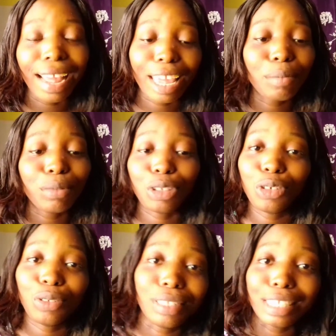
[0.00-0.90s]
I came to
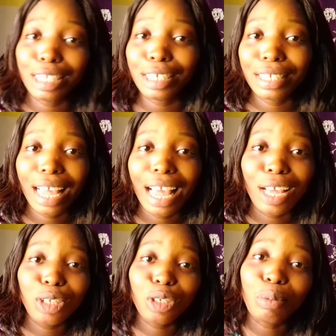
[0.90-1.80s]
shoot this
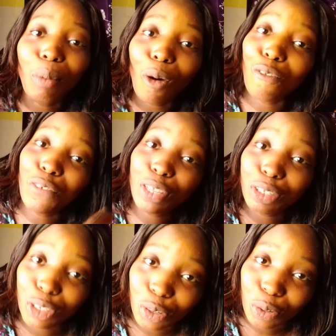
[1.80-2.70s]
small
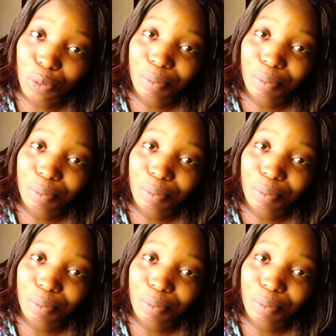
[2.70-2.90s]
video.